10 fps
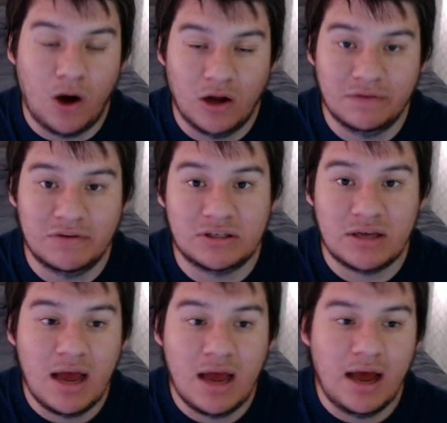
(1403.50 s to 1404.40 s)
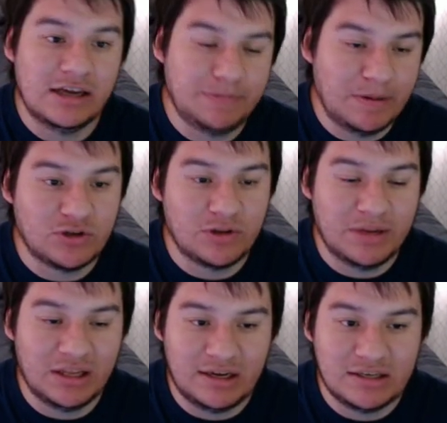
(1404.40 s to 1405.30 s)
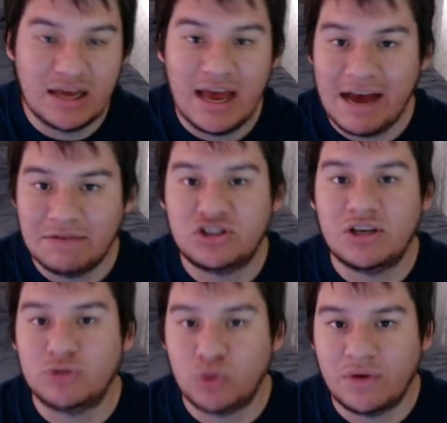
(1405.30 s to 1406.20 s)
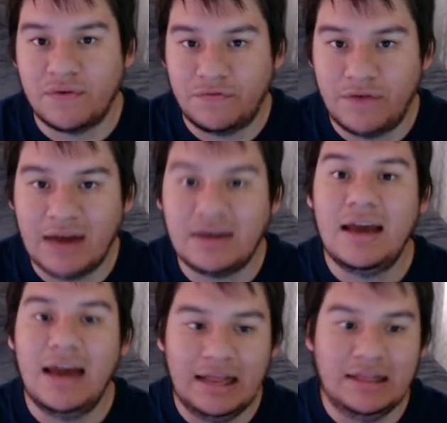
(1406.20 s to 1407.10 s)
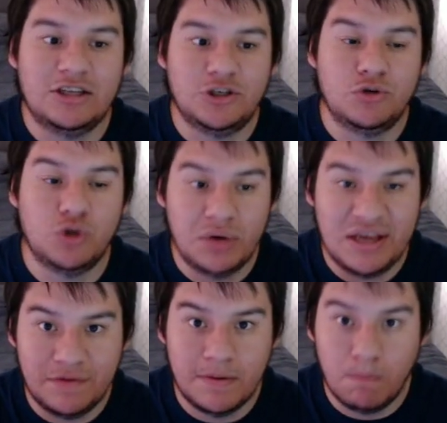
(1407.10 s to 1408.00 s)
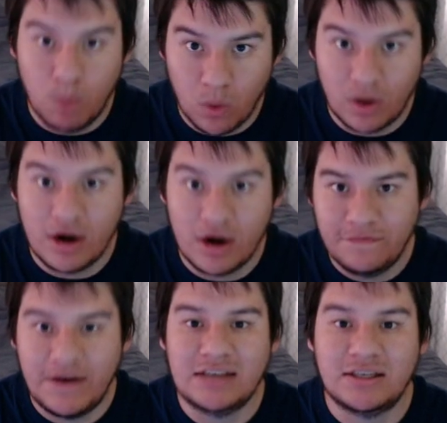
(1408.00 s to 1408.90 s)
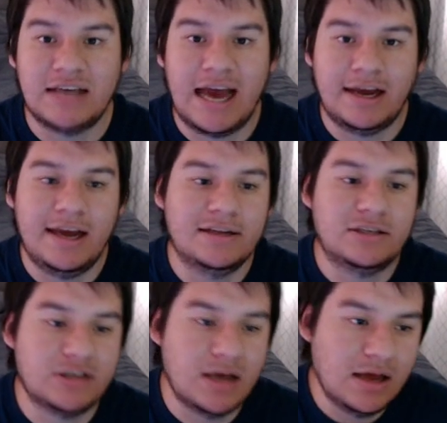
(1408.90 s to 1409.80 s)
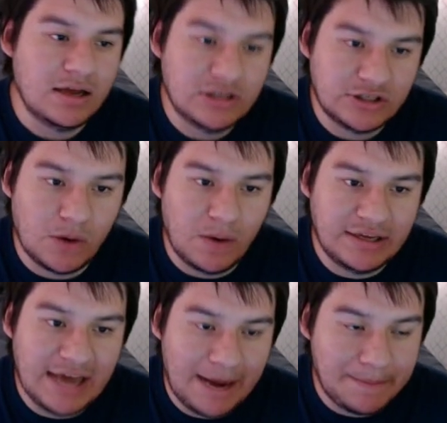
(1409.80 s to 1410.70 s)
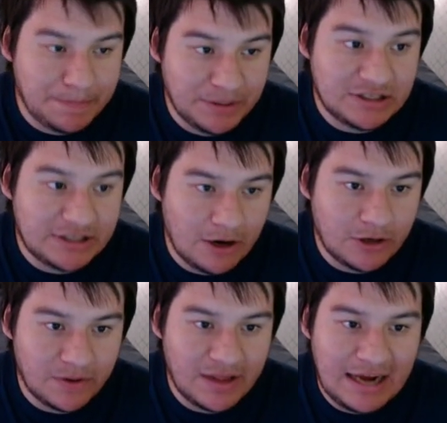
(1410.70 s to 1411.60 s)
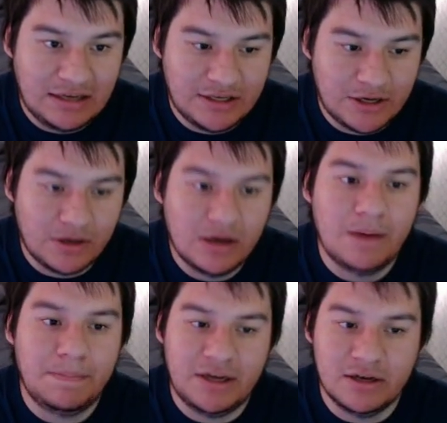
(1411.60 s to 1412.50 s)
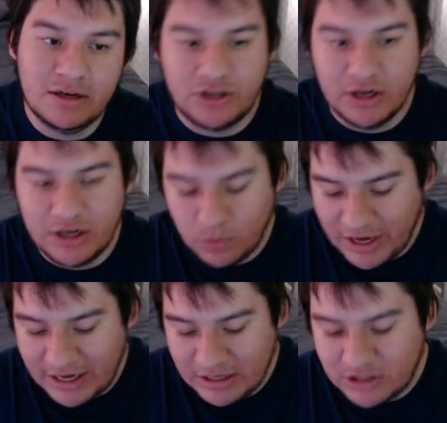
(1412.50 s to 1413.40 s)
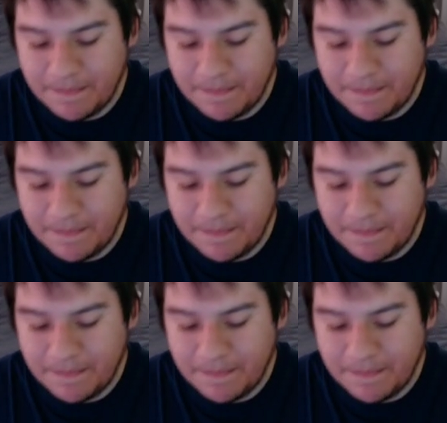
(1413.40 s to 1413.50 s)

of his special abilities have some sort of effect. It lets you do even more fast attack hits. So yeah, I'm going to put this character in the A tier because he's good in raids.